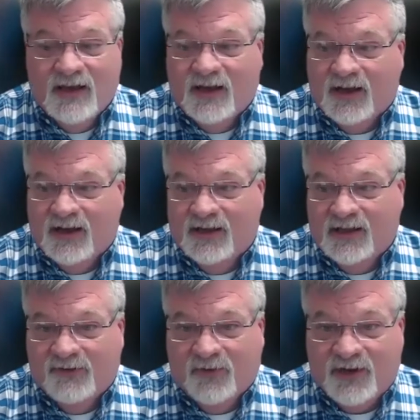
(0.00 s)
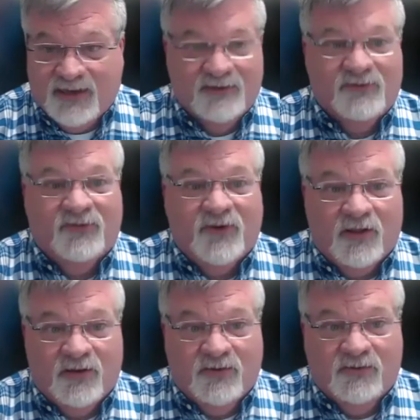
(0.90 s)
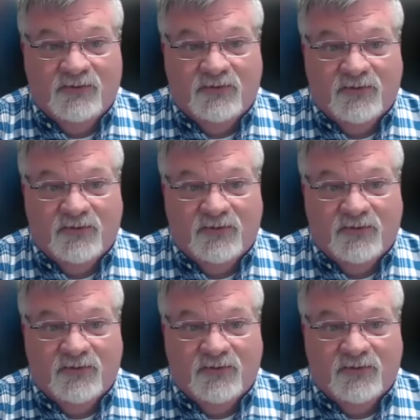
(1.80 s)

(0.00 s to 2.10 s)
uh, if we didn't follow